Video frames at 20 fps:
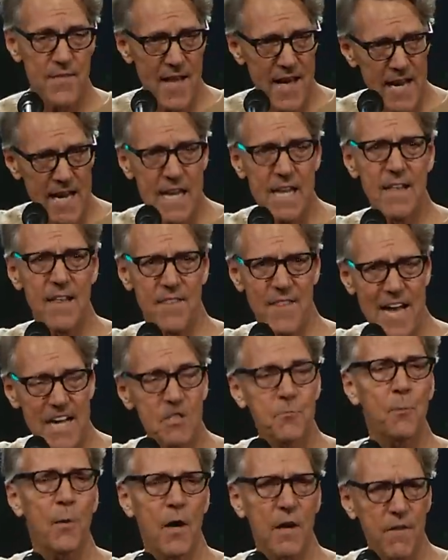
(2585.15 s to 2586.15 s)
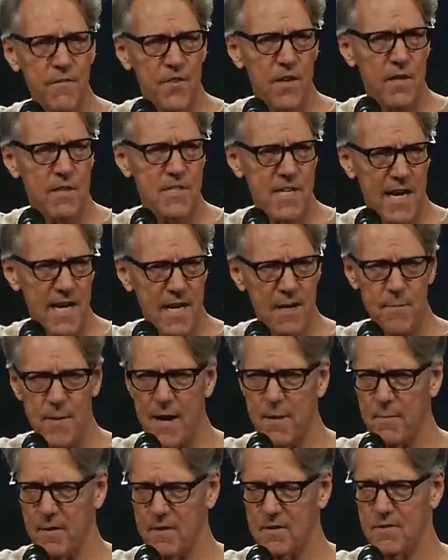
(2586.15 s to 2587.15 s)
That, that's part of the Ten
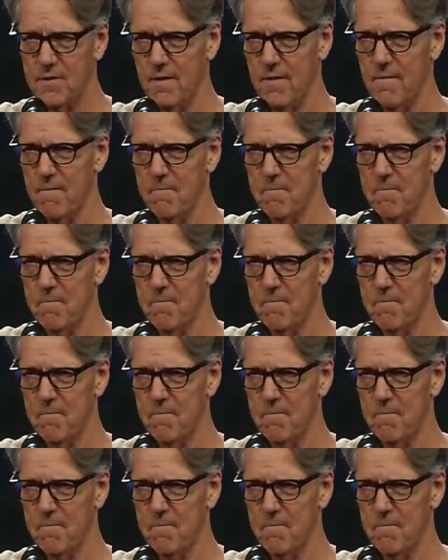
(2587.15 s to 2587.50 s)
Commandments.